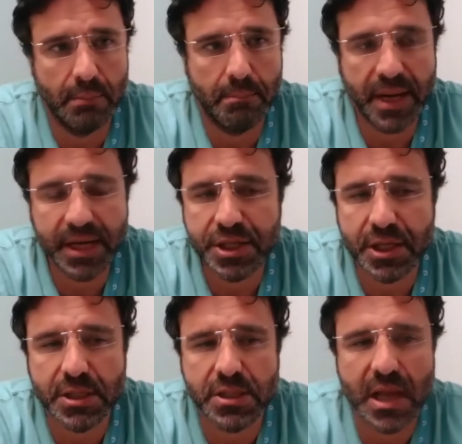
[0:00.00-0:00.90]

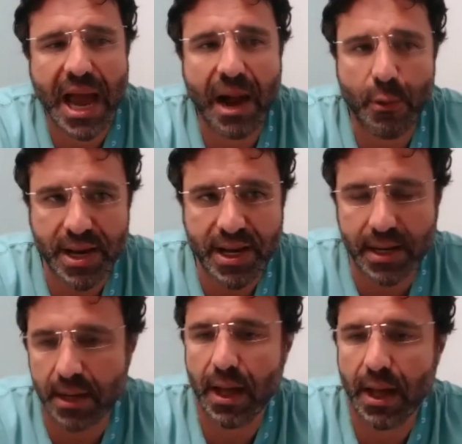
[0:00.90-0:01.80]
Patients are
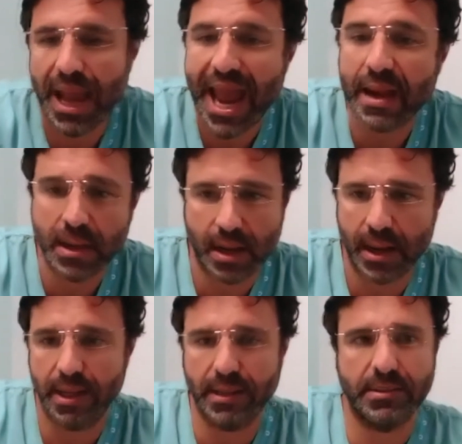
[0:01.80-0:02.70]
reading
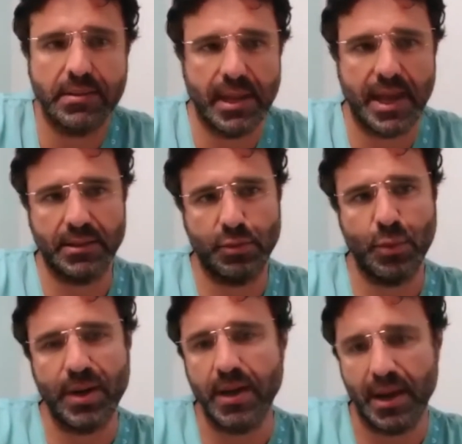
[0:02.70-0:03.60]
N8 at
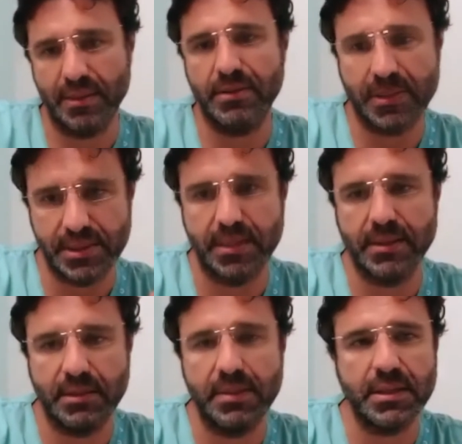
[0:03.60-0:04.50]
100
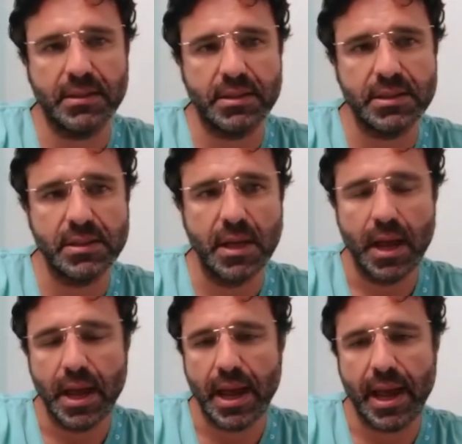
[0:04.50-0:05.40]
centimeters
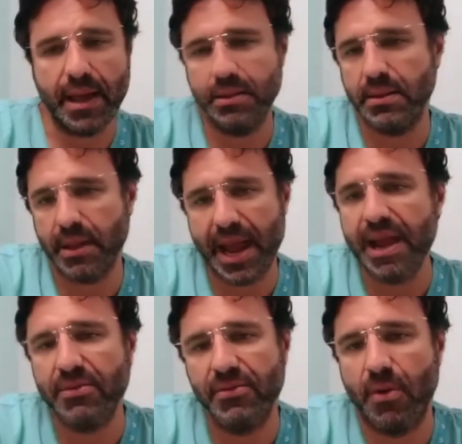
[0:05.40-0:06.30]
and
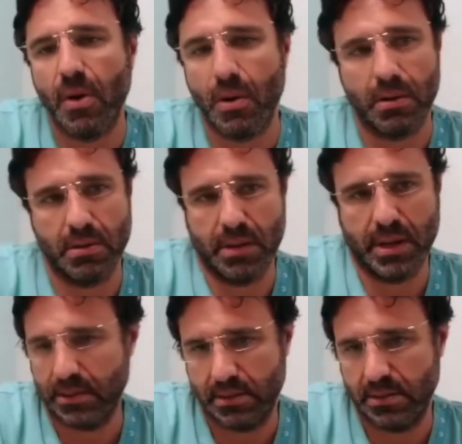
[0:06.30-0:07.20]
N4
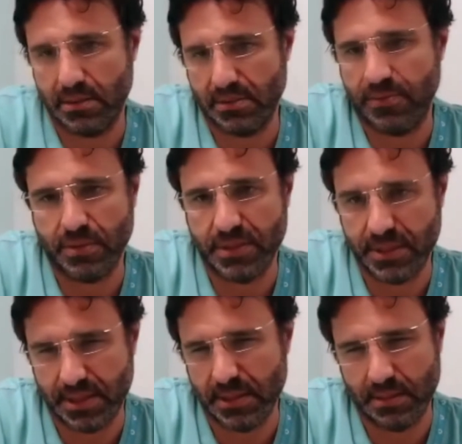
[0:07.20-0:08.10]
at 40
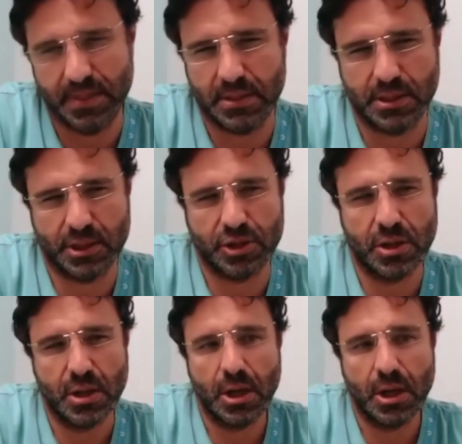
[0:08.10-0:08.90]
centimeters.